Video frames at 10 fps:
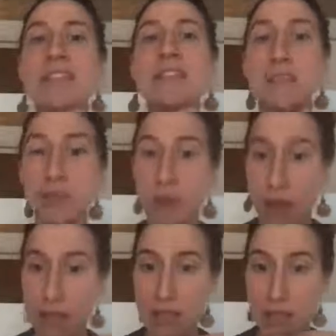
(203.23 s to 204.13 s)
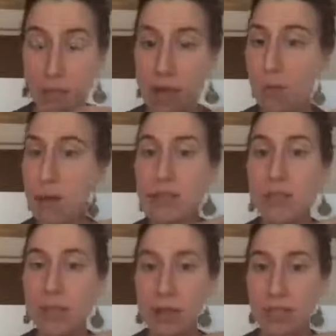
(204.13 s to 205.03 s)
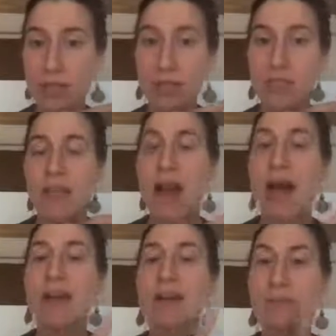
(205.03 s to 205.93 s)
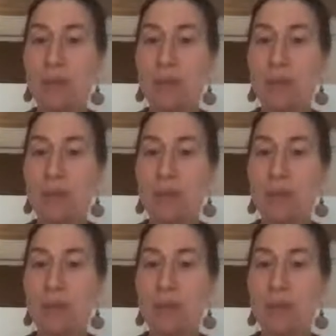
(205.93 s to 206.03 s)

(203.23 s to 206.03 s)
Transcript: I didn't trust, what I wasn't trusting was